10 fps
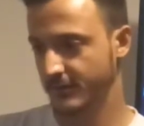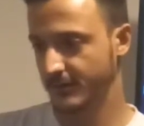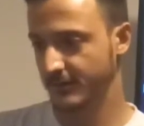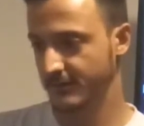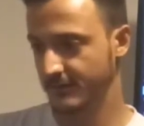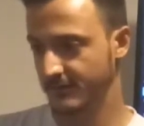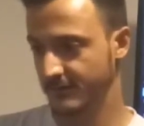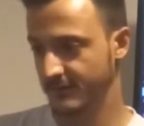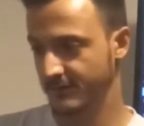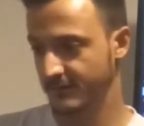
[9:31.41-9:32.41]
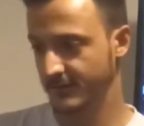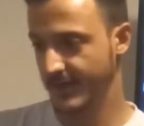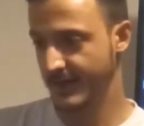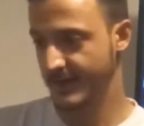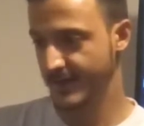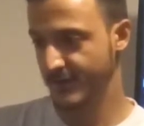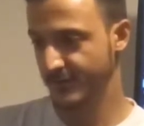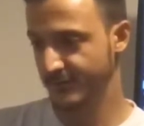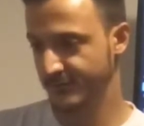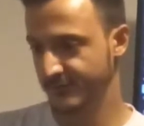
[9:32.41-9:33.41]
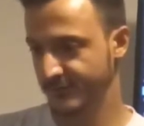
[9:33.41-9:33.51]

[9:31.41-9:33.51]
and now